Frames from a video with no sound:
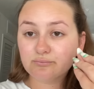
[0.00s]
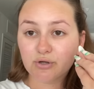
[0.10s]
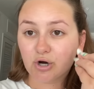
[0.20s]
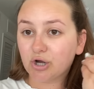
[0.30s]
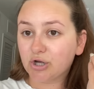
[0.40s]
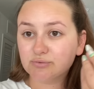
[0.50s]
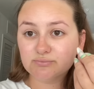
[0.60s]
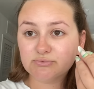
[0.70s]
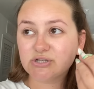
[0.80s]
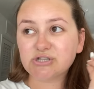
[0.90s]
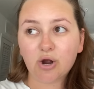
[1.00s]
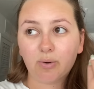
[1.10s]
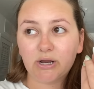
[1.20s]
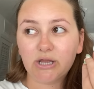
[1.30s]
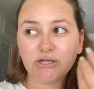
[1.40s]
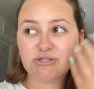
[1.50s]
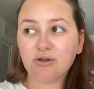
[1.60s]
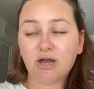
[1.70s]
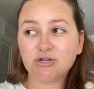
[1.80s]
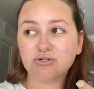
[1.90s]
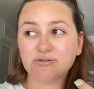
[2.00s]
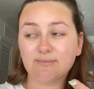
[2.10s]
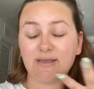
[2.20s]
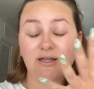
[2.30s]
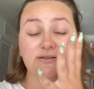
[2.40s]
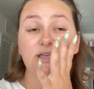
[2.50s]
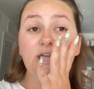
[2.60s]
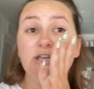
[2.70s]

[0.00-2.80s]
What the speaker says: girl, it's not working, so you got to choose something else.